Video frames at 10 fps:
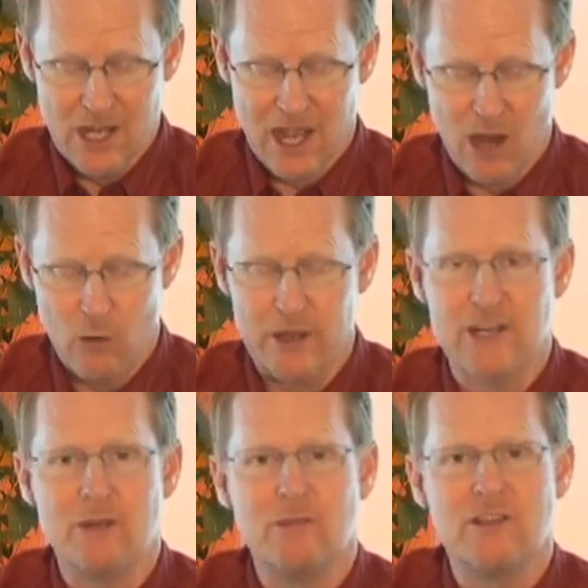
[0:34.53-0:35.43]
our
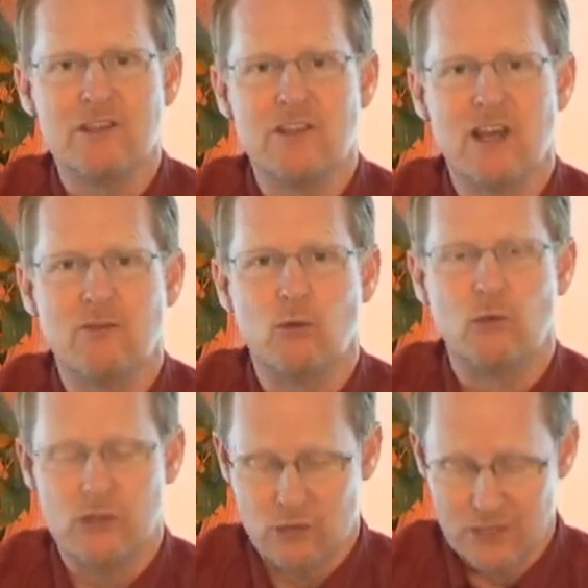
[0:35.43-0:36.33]
enemy, the devil,
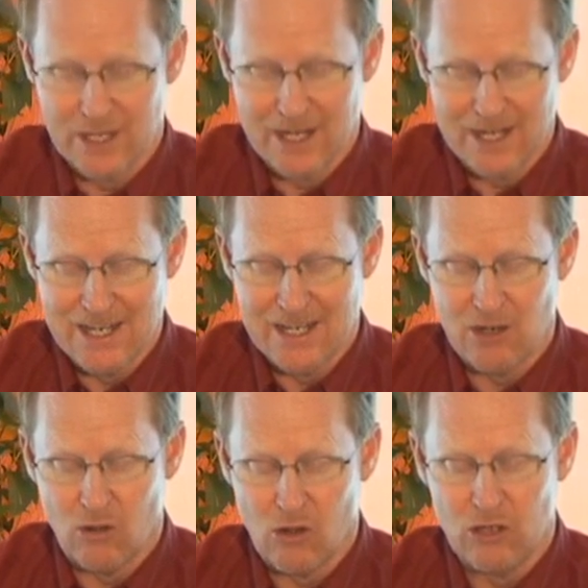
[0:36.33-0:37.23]
will use any and
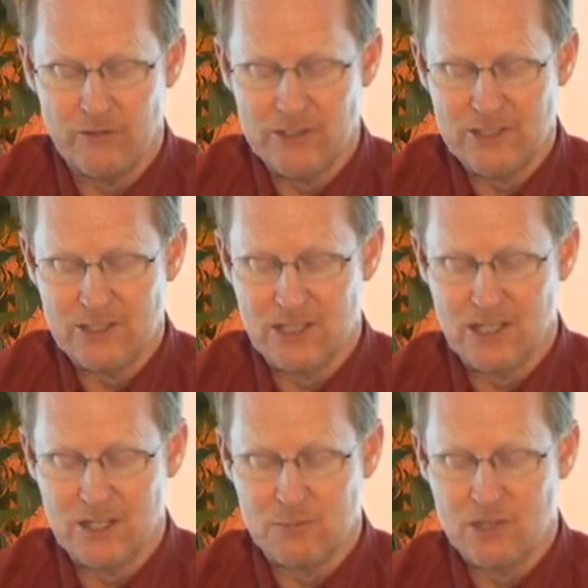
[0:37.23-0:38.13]
all of his
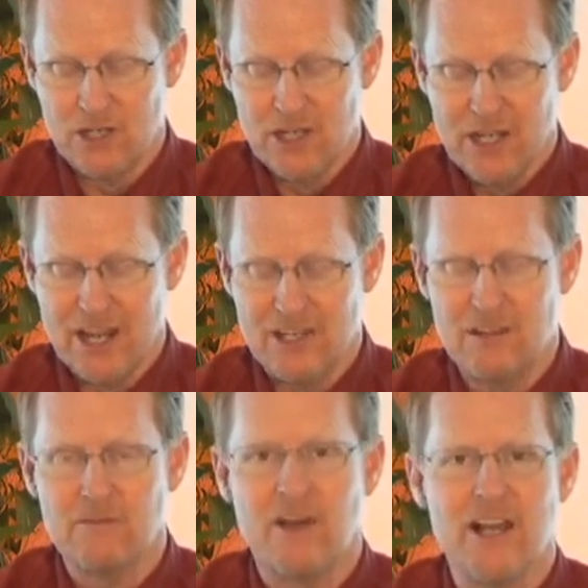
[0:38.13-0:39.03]
schemes and
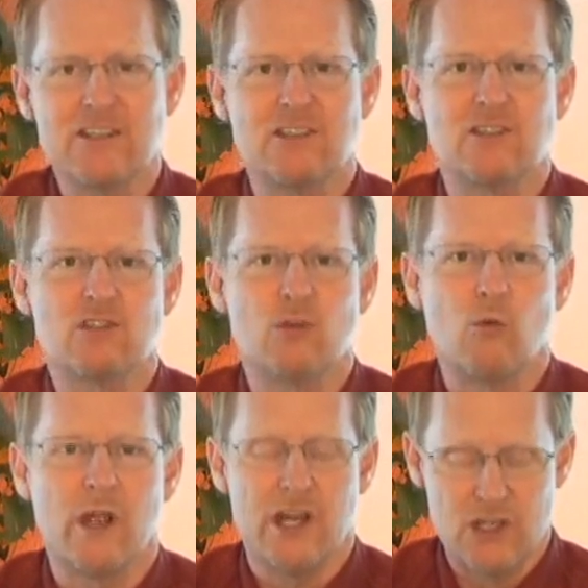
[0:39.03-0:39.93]
devices to
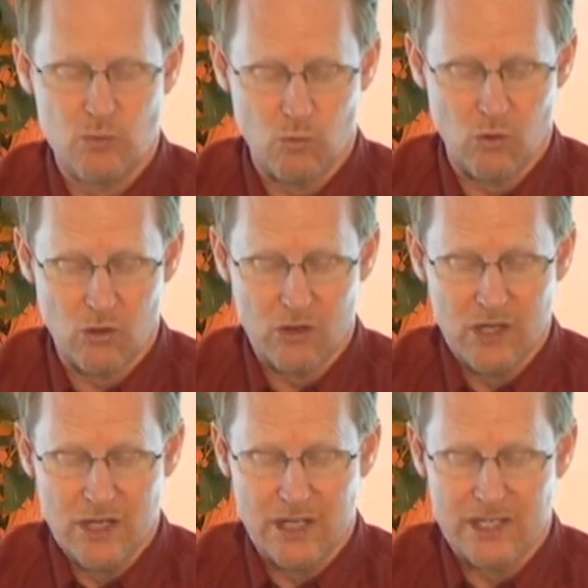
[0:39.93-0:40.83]
wage war
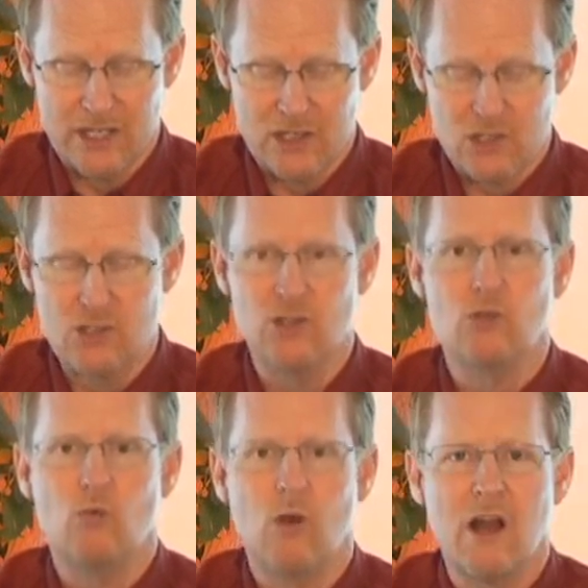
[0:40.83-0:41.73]
against
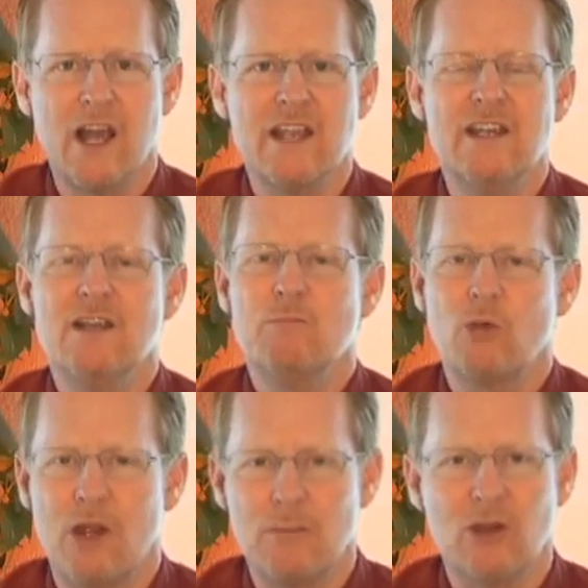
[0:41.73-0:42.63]
you. Why?
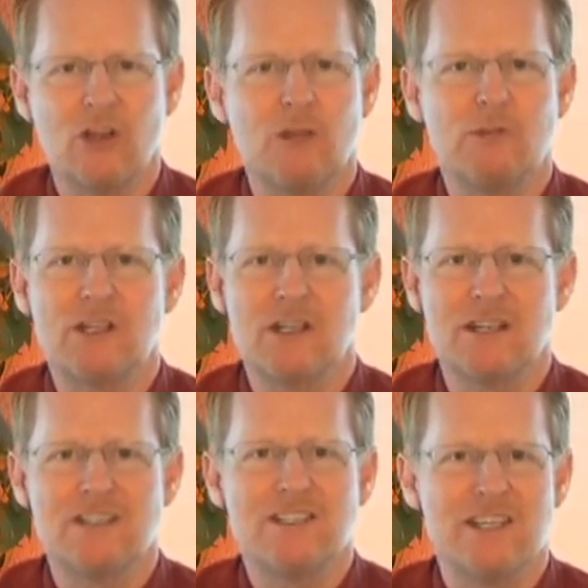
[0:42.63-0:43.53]
Primarily
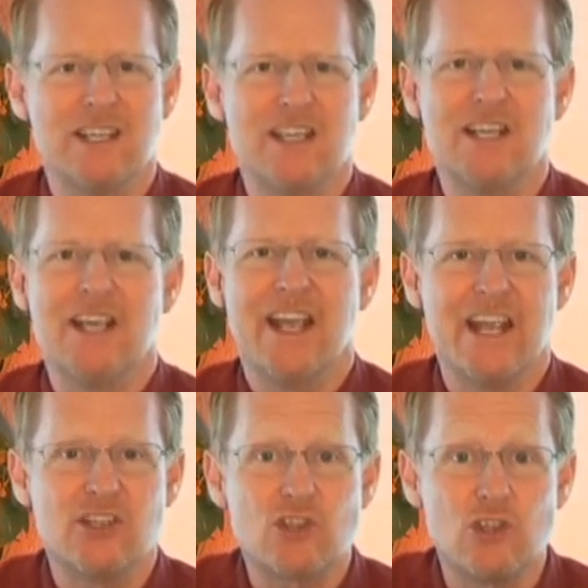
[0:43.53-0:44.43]
because he
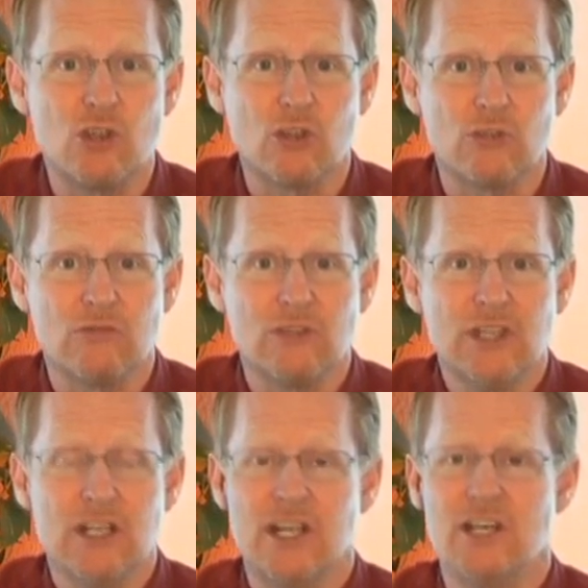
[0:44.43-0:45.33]
hates you.
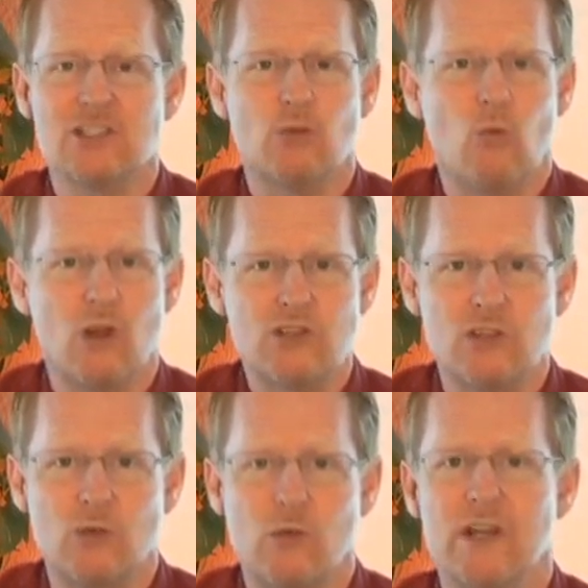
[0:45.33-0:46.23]
He doesn't want
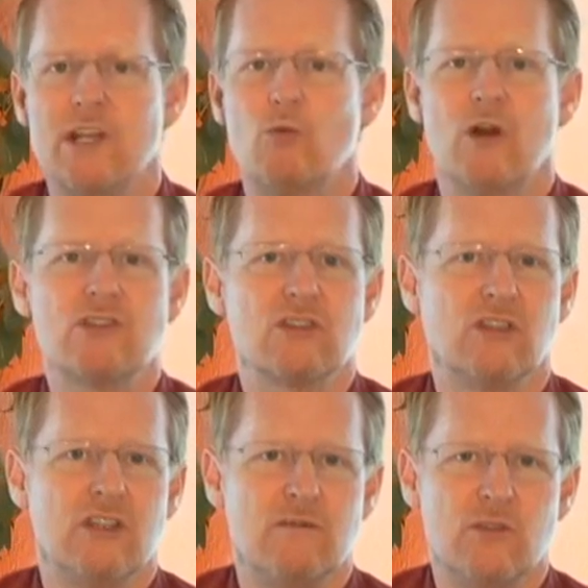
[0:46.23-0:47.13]
you to win. He wants to
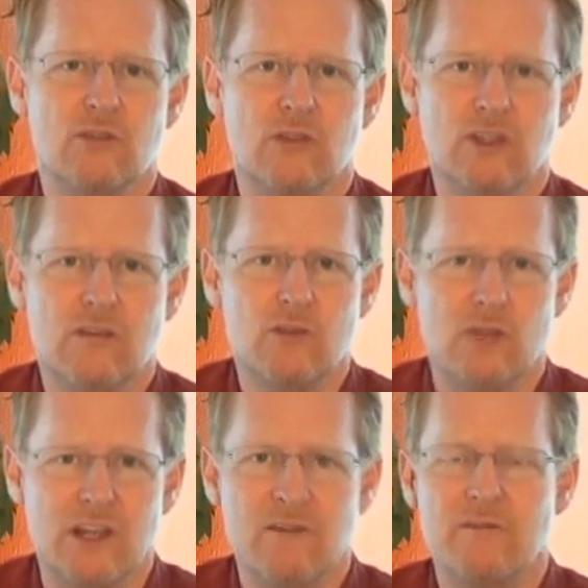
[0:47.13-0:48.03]
leave you, leave you
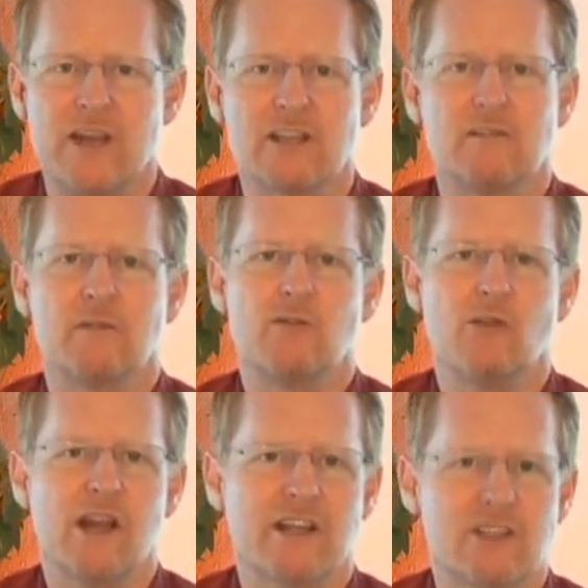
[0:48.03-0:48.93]
ineffective. If
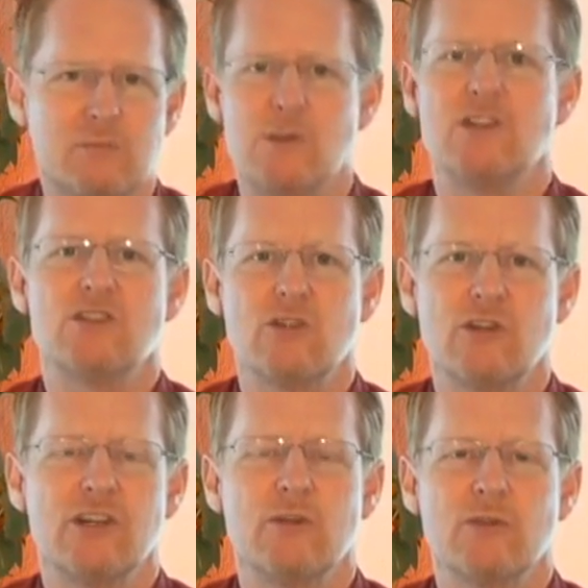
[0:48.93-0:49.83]
you're not going to spend
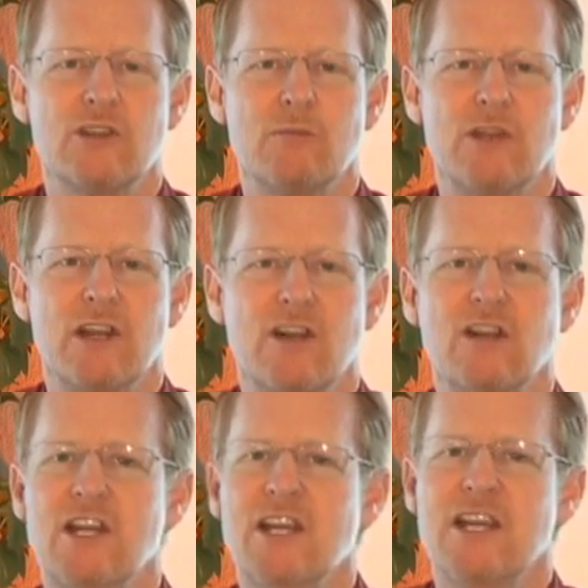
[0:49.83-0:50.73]
eternity with Him in
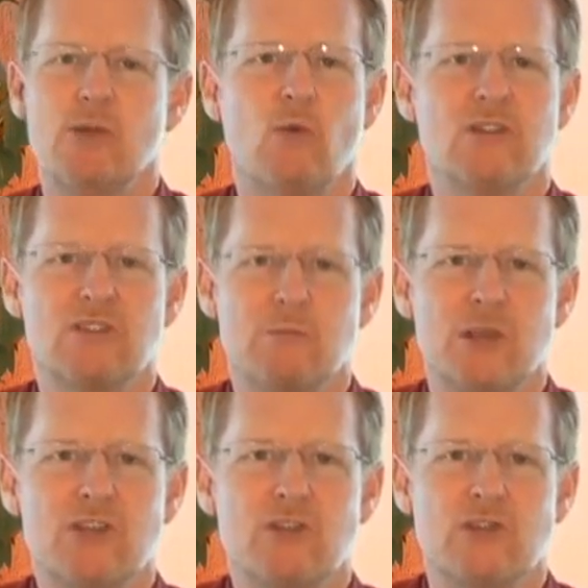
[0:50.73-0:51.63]
hell, He wants to
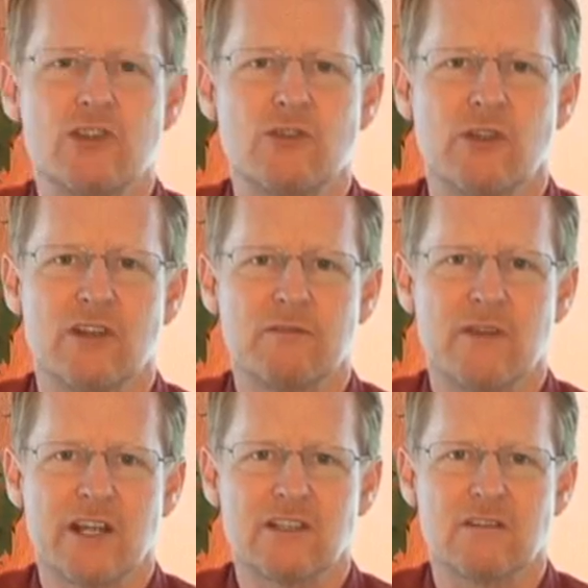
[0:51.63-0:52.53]
make sure that you're
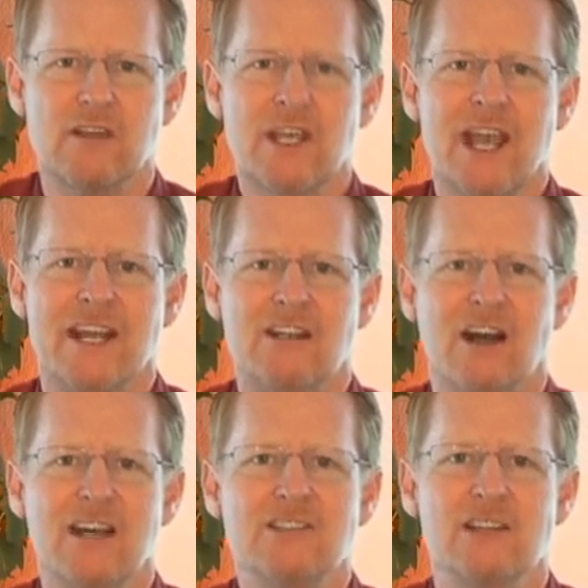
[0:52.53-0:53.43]
ineffective. And
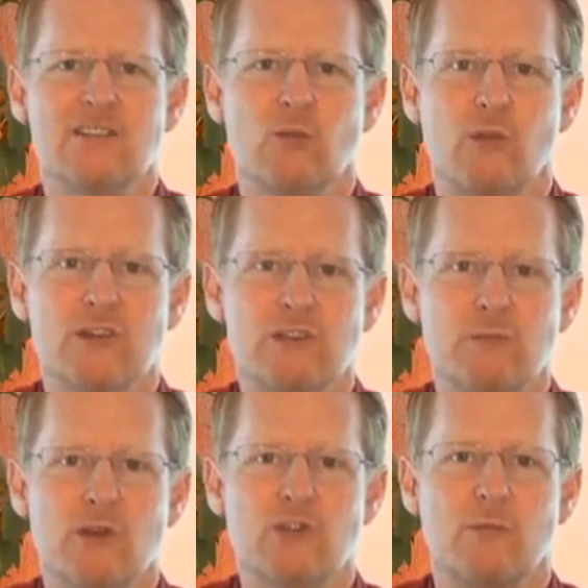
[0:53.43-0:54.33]
God says that we're in a
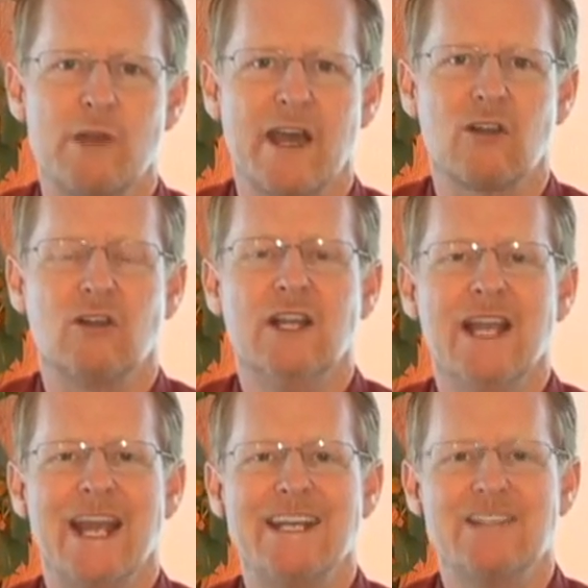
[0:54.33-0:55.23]
spiritual battle,
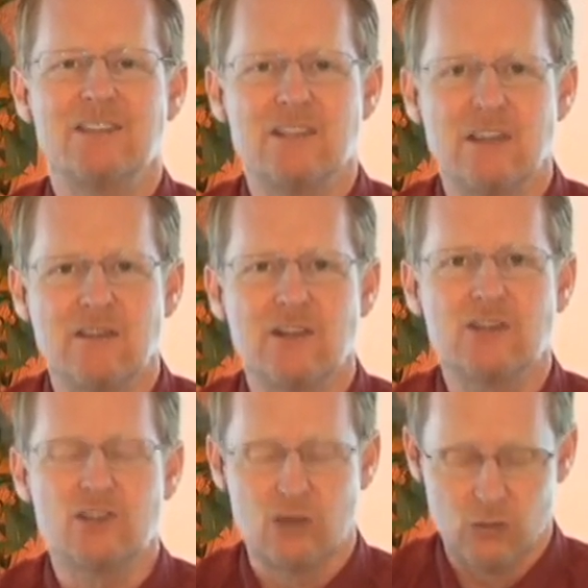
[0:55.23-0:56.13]
and He has given
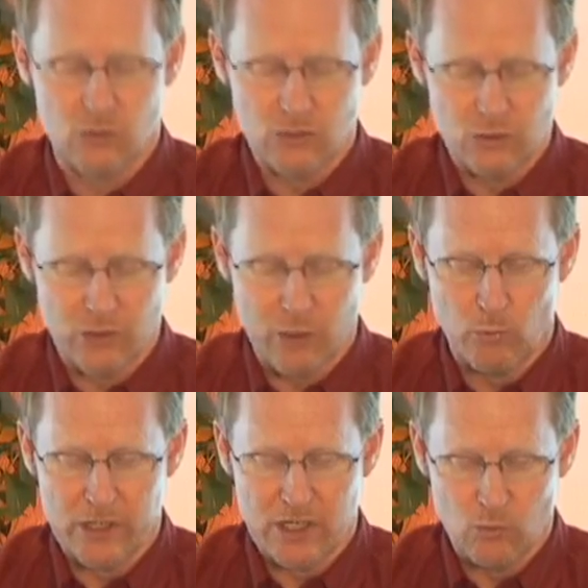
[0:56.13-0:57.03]
us tools so that
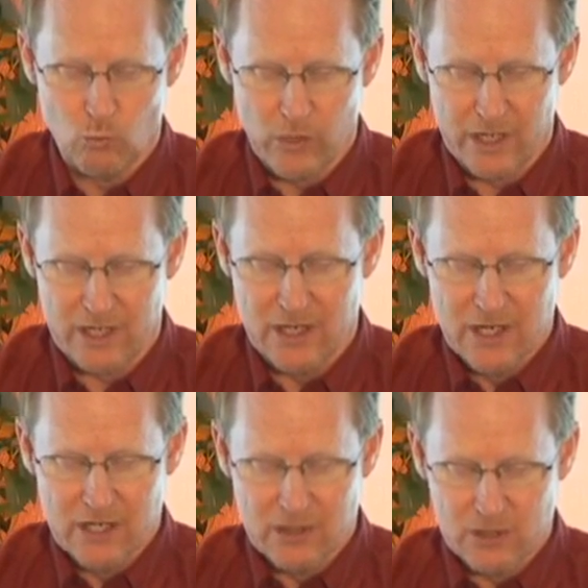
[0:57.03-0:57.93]
we can win
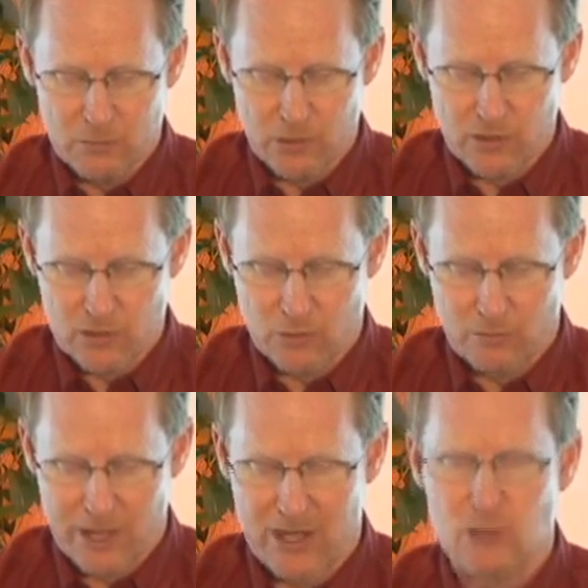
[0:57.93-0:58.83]
the spiritual
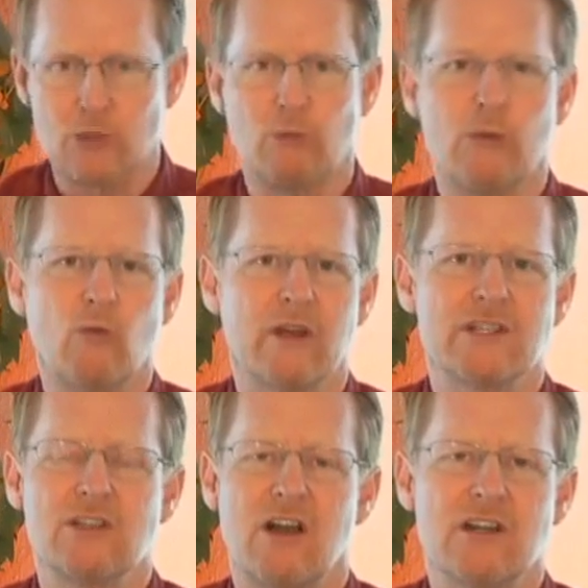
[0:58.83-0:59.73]
battle. So we want to
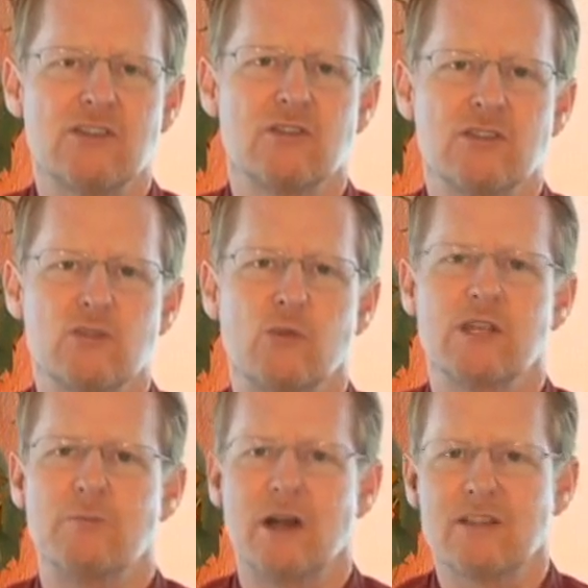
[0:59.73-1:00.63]
talk to you this
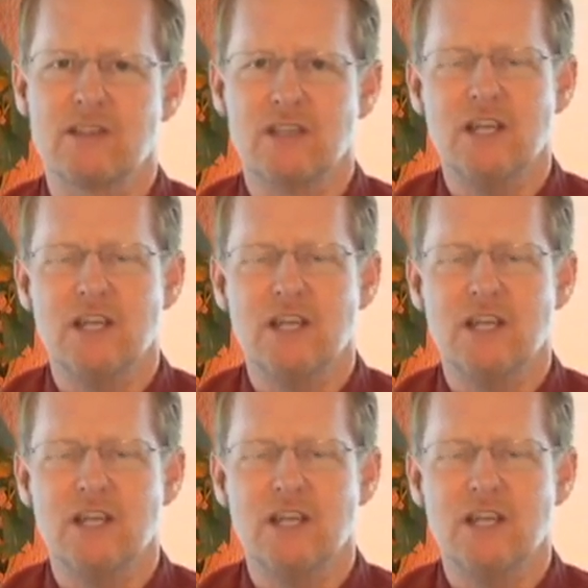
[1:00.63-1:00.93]
week about the